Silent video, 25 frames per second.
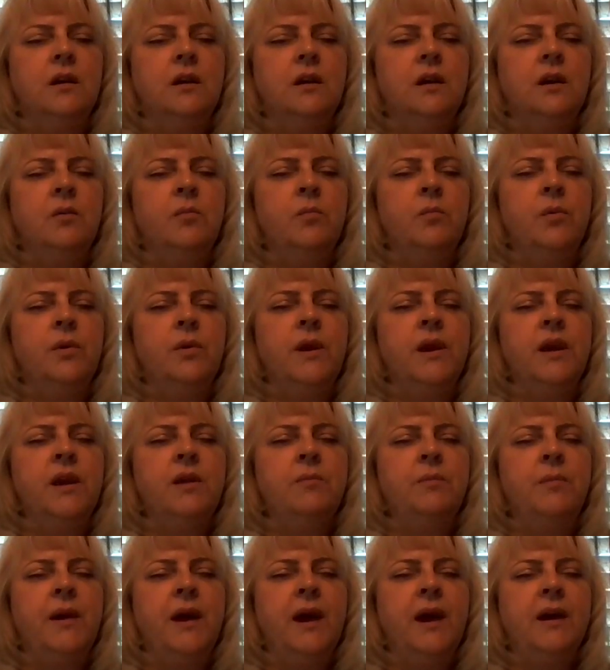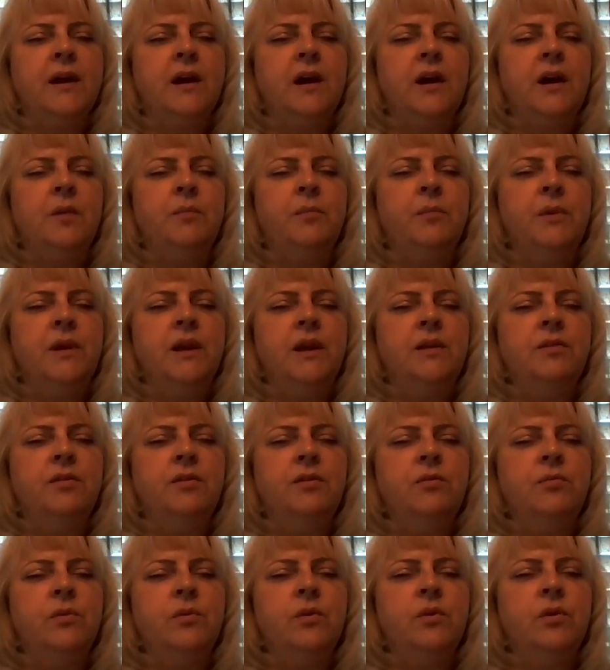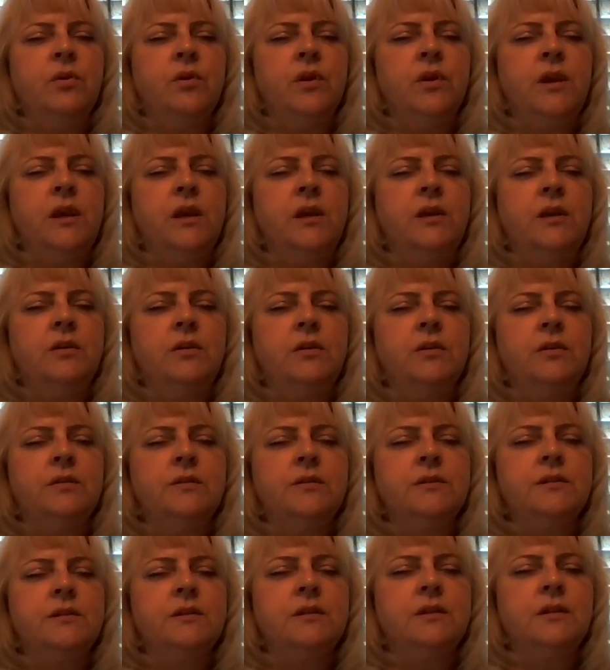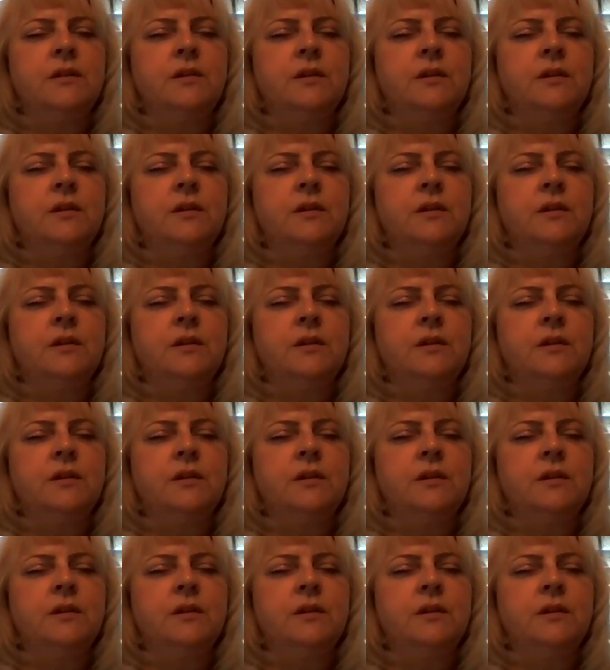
And bring it back up in through your heels.